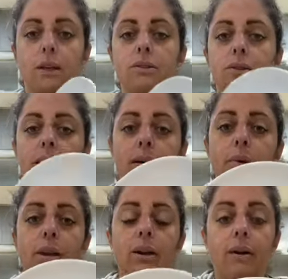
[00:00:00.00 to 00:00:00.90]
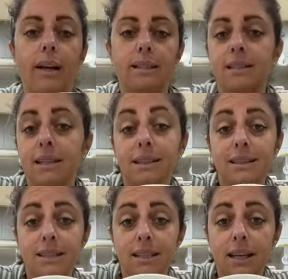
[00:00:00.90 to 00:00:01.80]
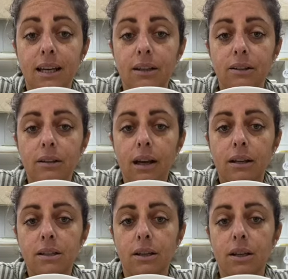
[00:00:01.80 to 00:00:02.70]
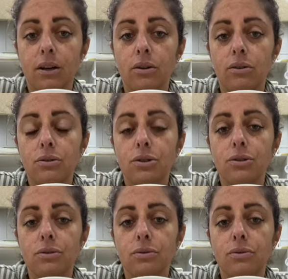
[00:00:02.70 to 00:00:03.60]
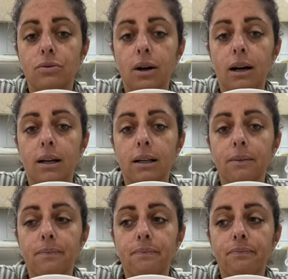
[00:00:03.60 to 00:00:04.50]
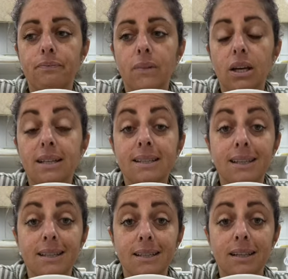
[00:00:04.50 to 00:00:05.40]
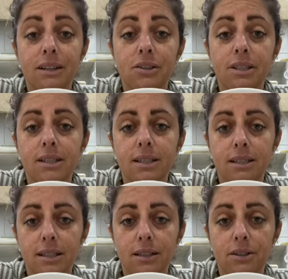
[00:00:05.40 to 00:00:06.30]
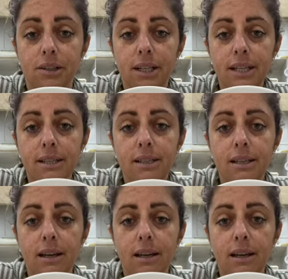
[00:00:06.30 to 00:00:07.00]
So now I'm going to go ahead and stick this in the kiln. It's going to go to 1616 degrees.